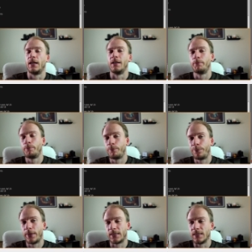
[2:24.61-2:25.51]
And
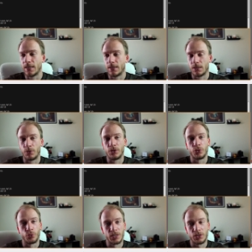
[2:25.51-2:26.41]
PixInsight is going
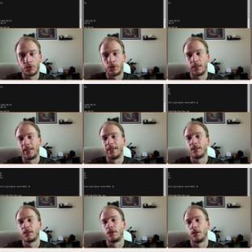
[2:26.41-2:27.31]
to restart
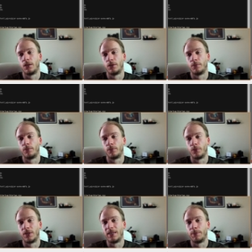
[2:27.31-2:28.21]
and um,
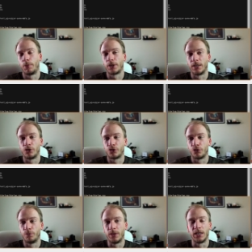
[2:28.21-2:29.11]
the plugin
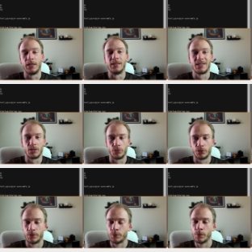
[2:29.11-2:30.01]
should be
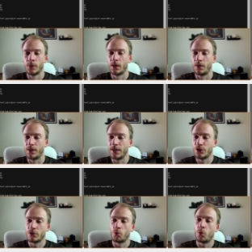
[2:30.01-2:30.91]
installed. There is
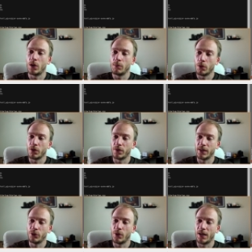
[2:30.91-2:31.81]
just one more
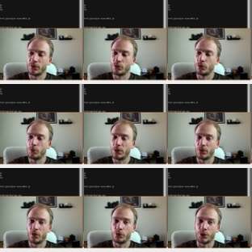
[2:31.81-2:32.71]
thing you have to do
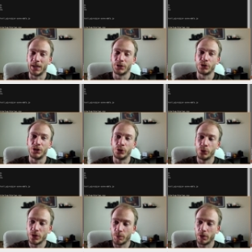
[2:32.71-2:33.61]
before you can actually
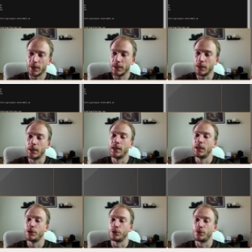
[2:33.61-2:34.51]
use a plugin.
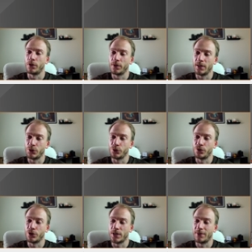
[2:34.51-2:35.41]
So for this, you
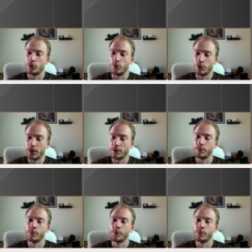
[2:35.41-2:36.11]
first have to open it.